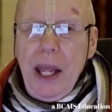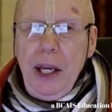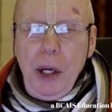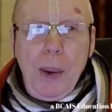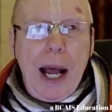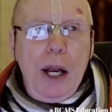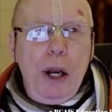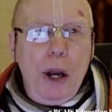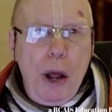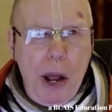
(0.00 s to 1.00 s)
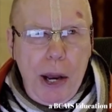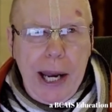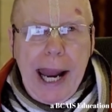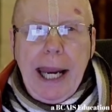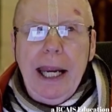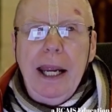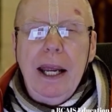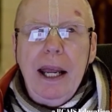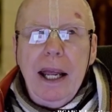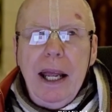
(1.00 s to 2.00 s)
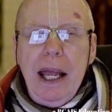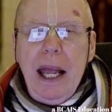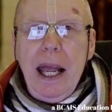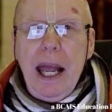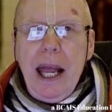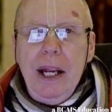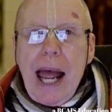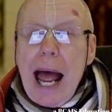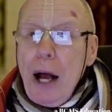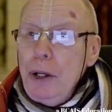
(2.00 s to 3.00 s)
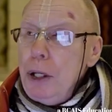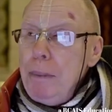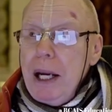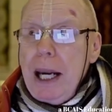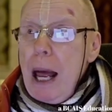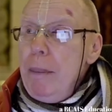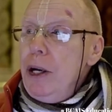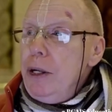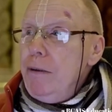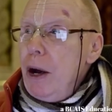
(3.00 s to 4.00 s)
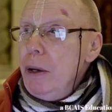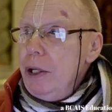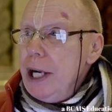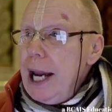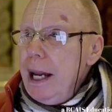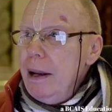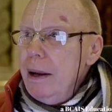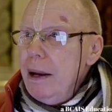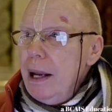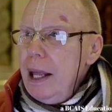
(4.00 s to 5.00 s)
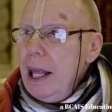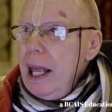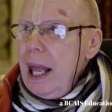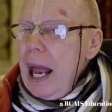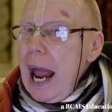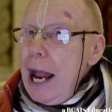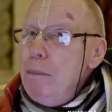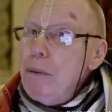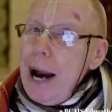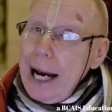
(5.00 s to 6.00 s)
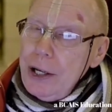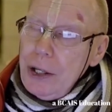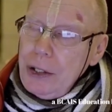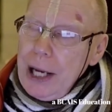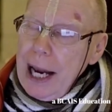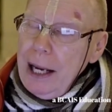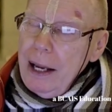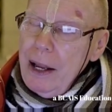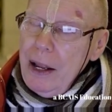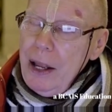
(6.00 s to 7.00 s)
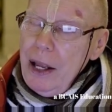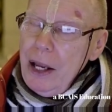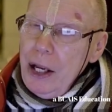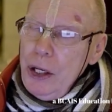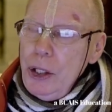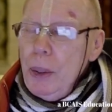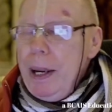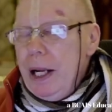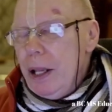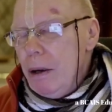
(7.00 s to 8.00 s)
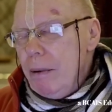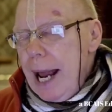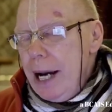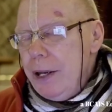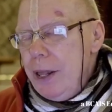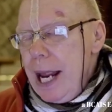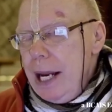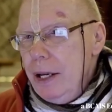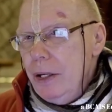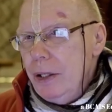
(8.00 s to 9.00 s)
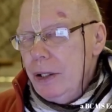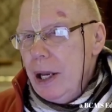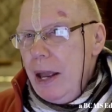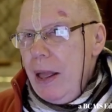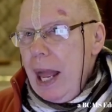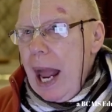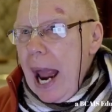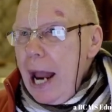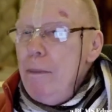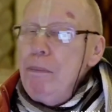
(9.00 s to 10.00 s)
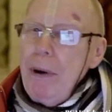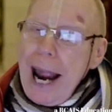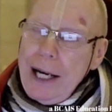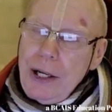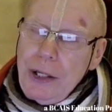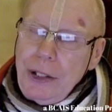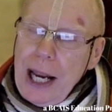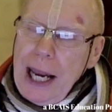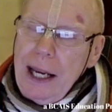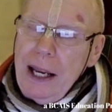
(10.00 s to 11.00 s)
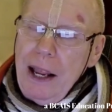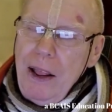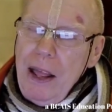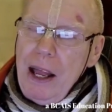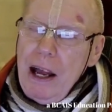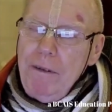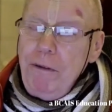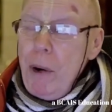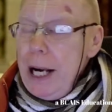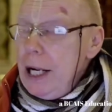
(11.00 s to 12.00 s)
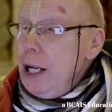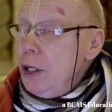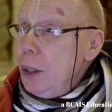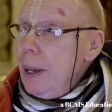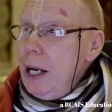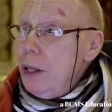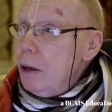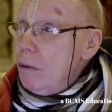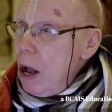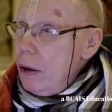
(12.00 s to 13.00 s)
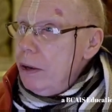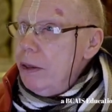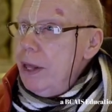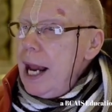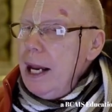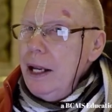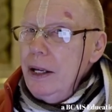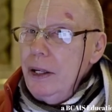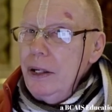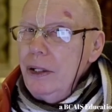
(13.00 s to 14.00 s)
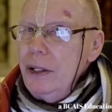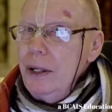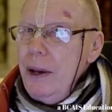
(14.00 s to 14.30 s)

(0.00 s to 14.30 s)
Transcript: You are learning how to become a devotee and practicing doing the right things and practicing avoiding doing the wrong things.